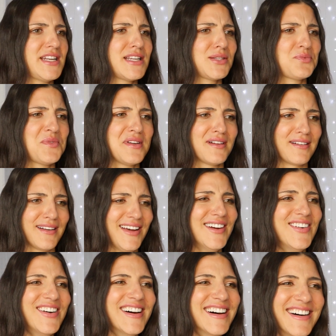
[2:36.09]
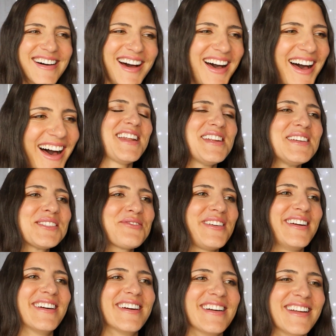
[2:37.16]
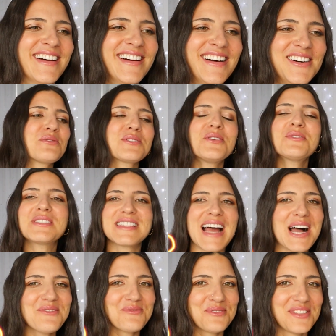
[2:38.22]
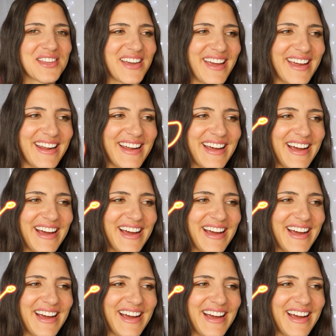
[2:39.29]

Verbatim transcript: that is weird. That is weird. There was no sound with it.